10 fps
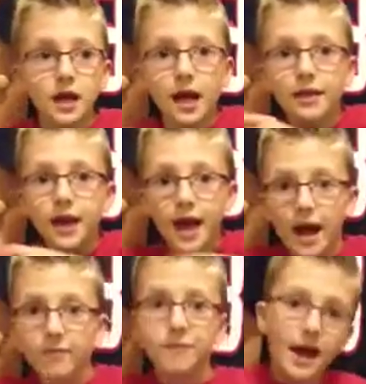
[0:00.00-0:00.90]
and they
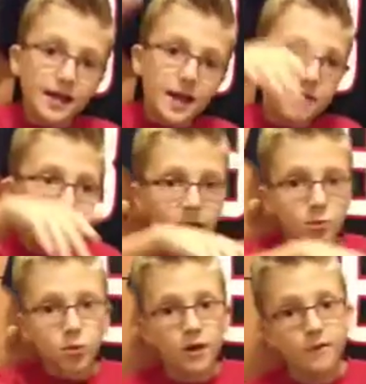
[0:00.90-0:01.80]
have Peyton
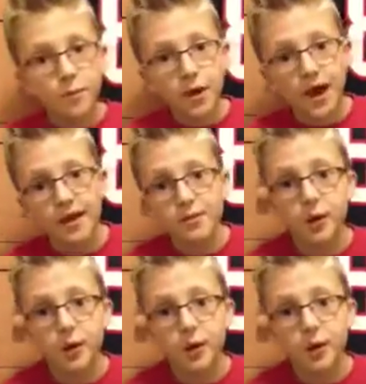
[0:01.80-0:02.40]
Manning, one of the best.